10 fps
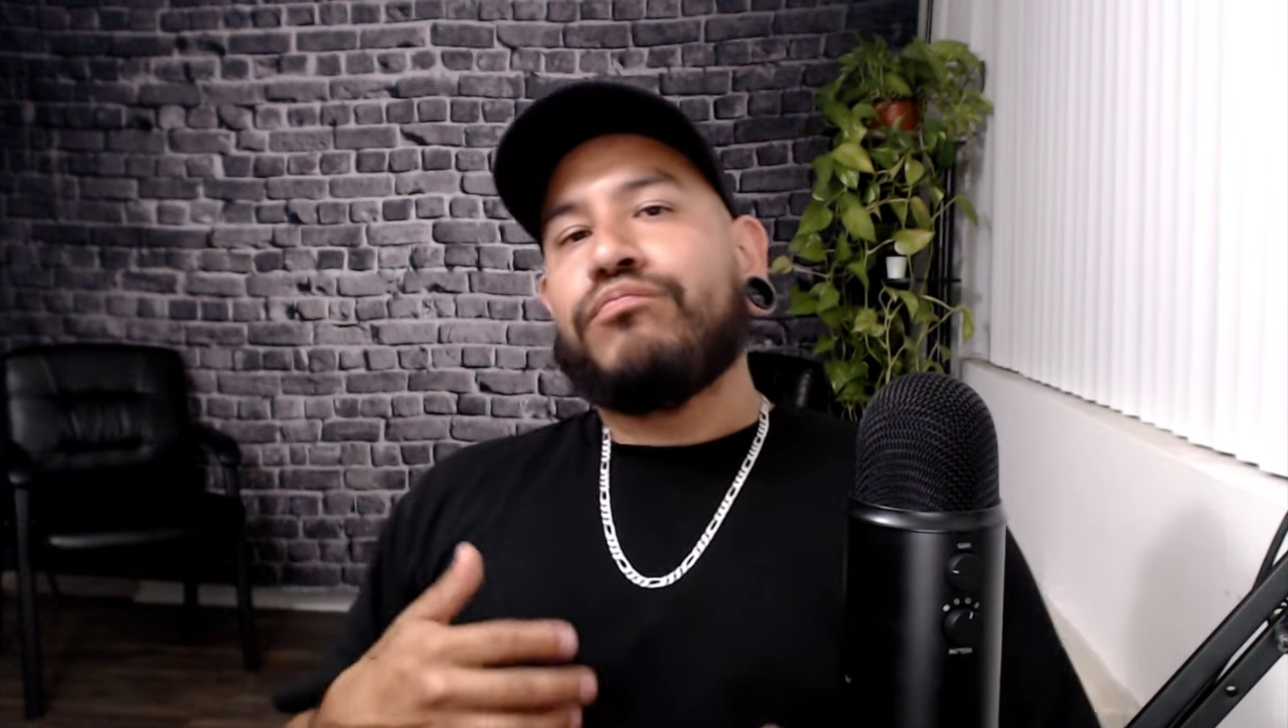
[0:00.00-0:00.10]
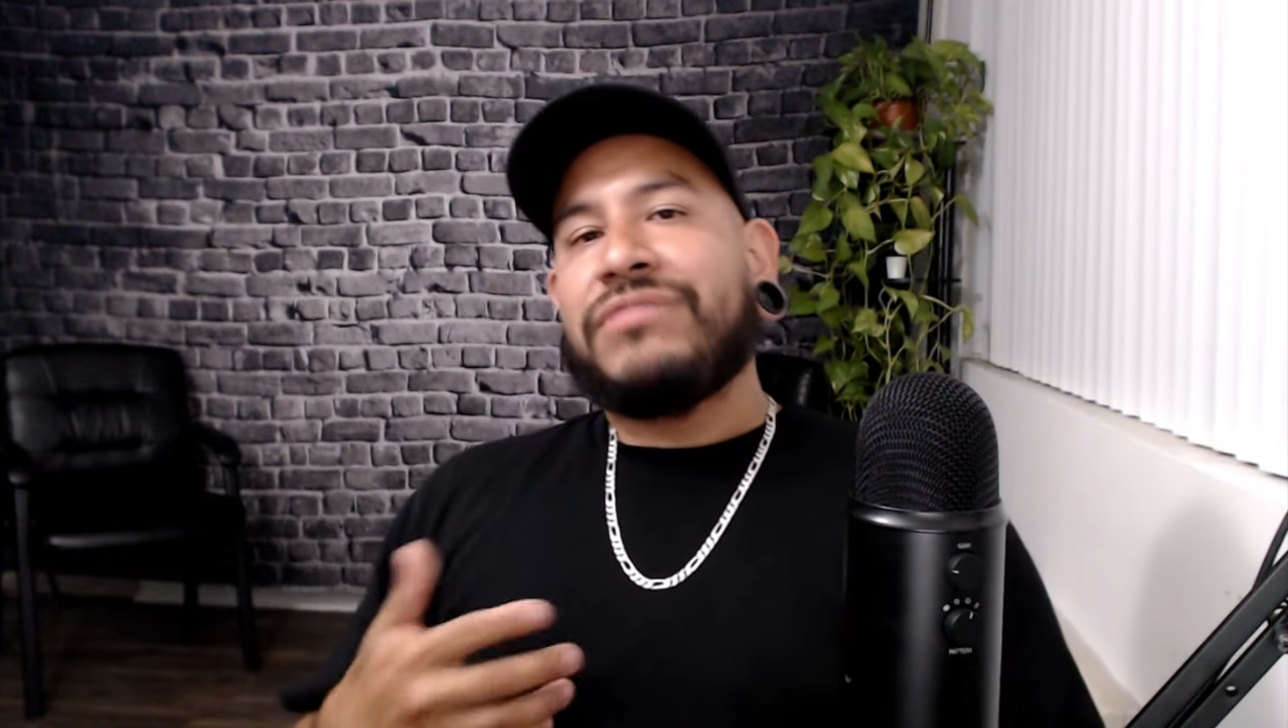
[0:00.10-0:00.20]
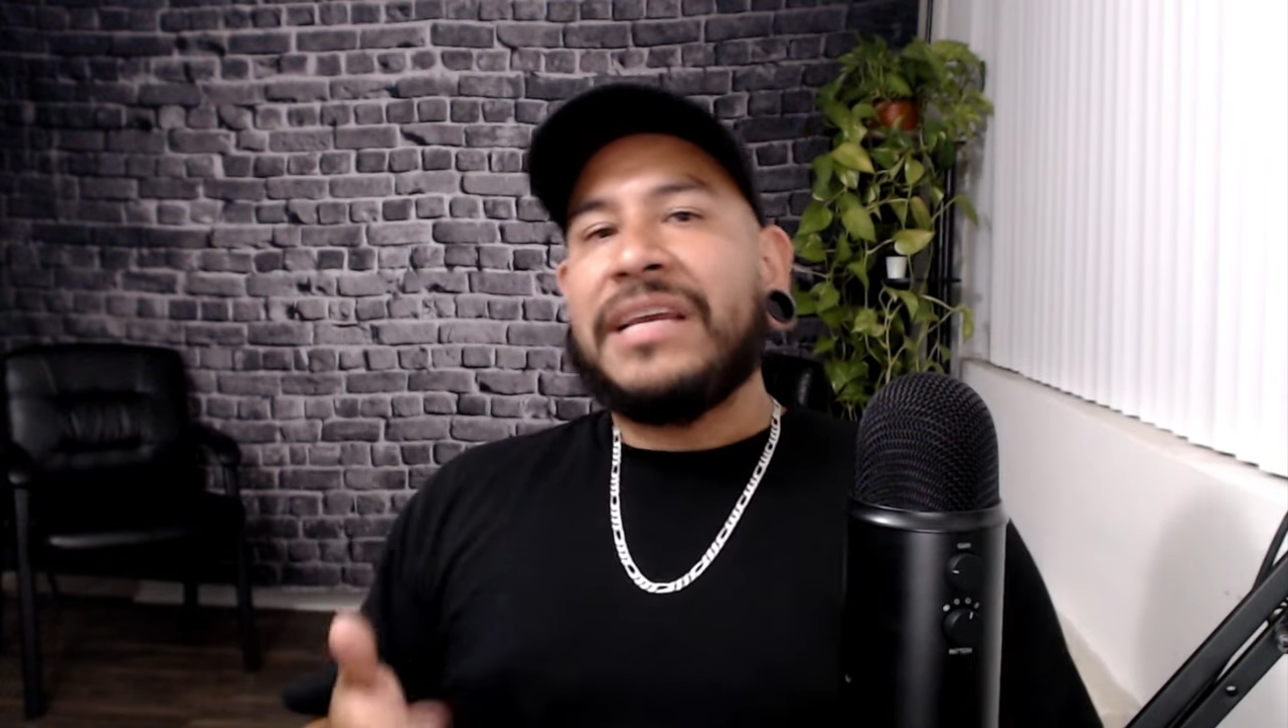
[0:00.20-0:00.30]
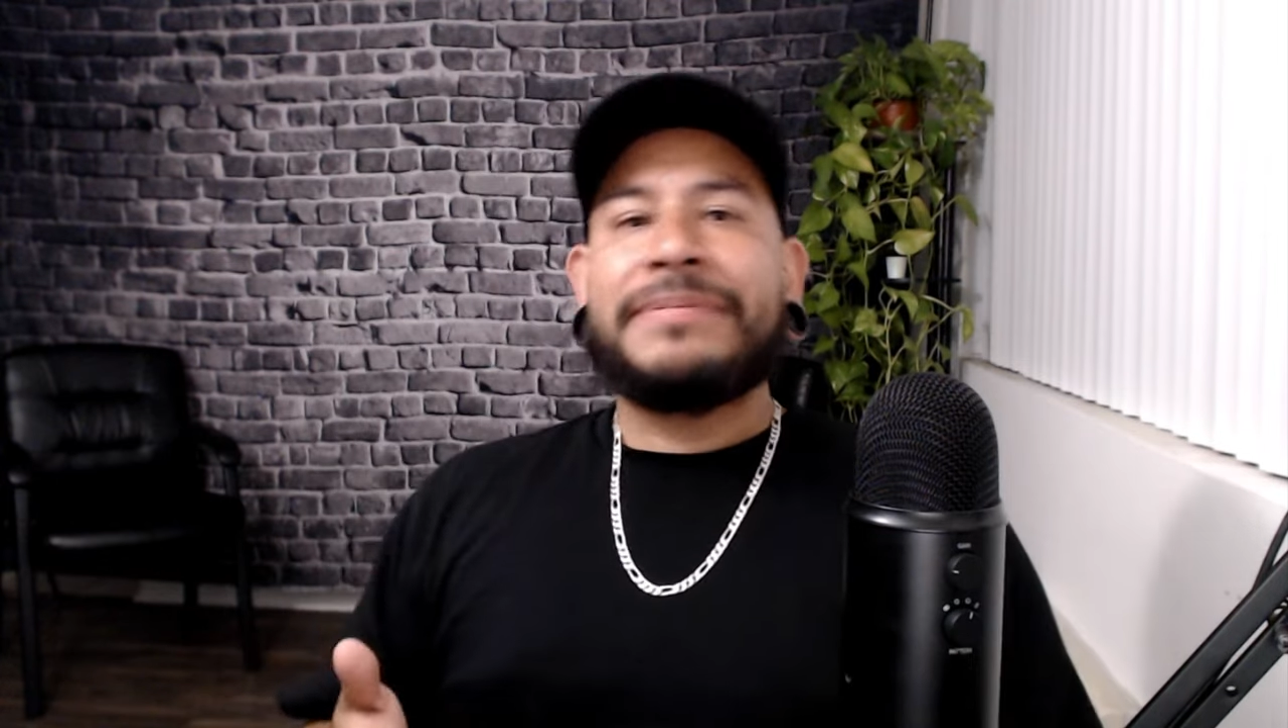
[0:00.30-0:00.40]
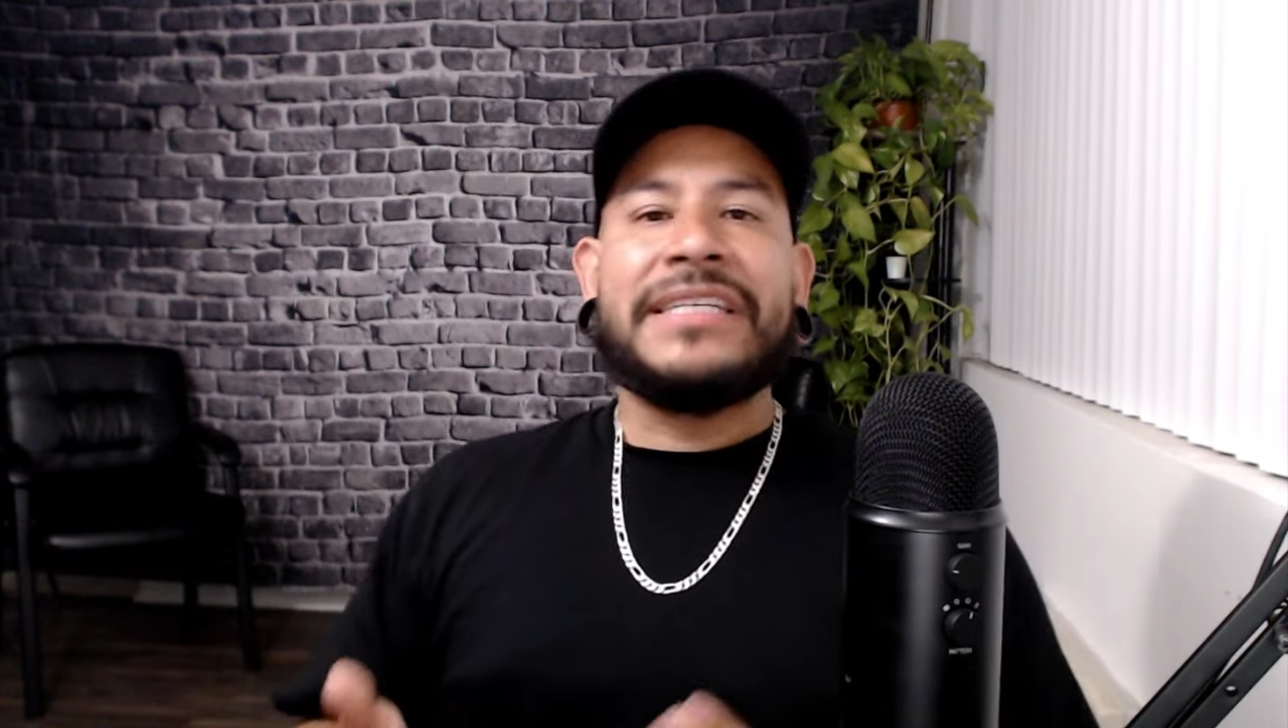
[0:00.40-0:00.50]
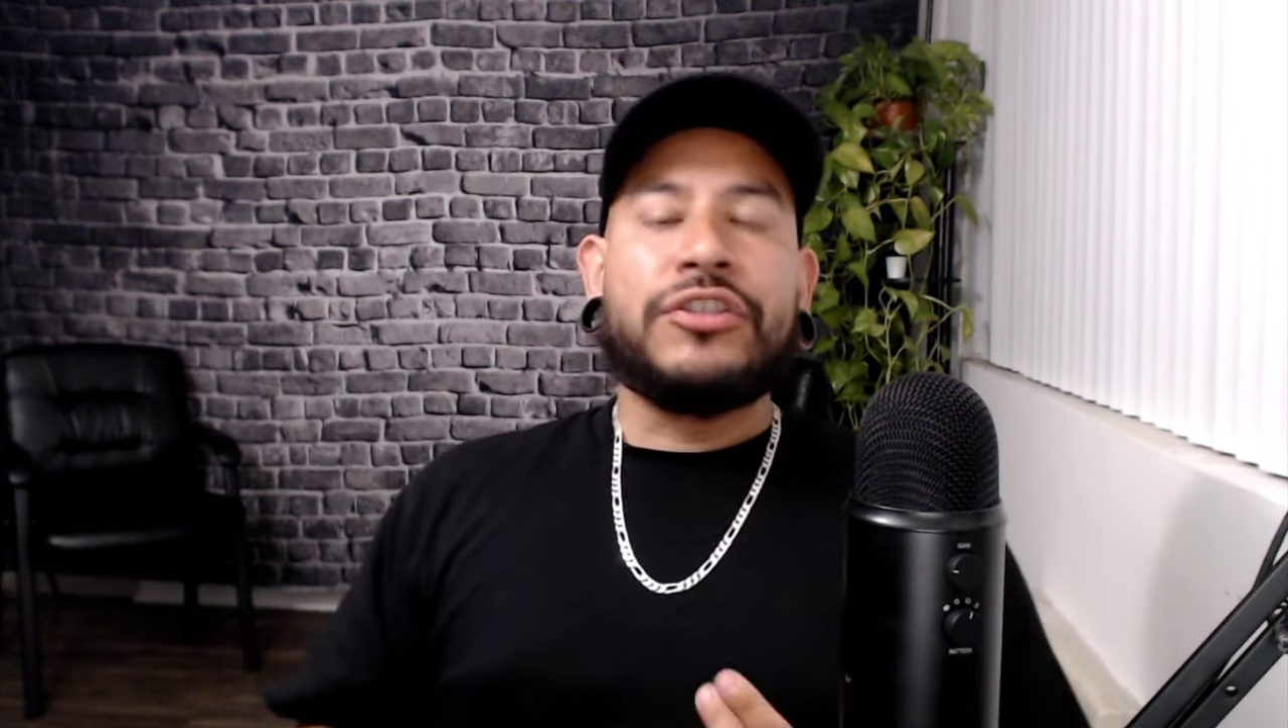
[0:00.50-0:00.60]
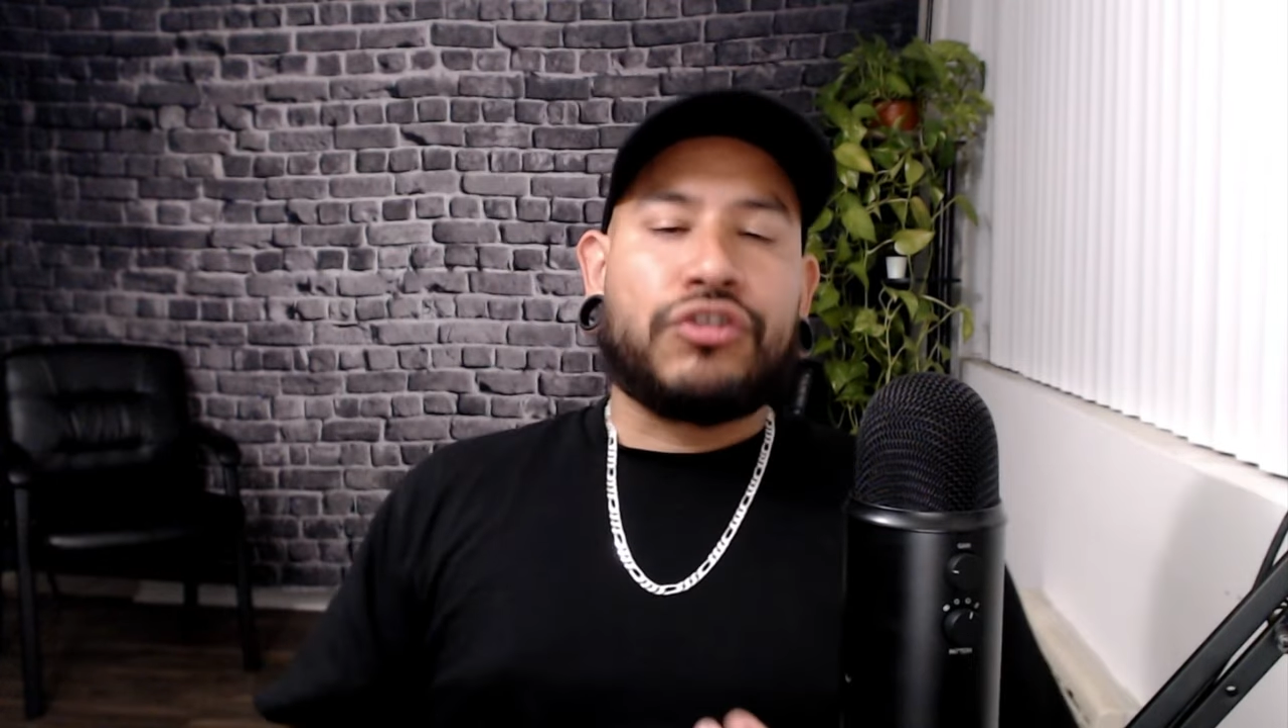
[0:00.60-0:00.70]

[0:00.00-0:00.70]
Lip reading: tips and